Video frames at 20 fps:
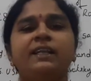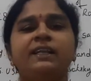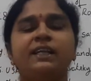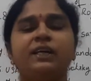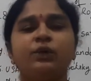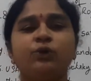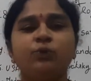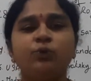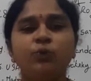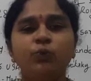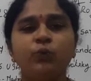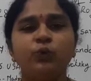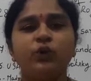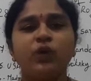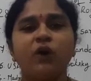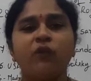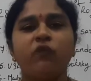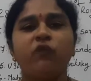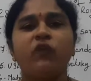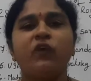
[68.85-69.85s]
the route
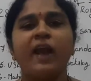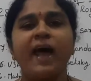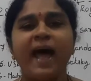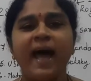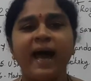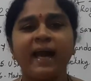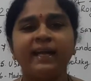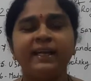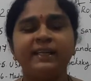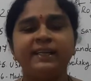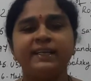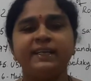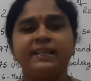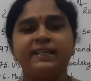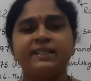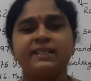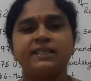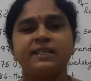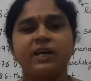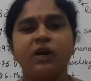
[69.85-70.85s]
of land, that
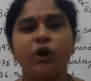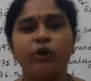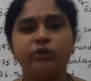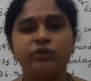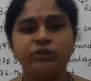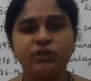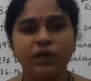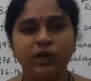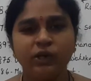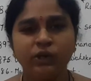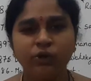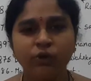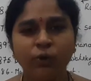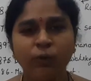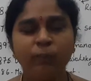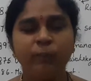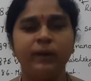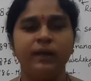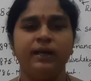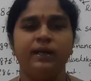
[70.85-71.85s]
is
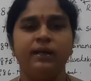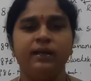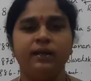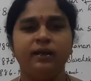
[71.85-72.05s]
Constantinople.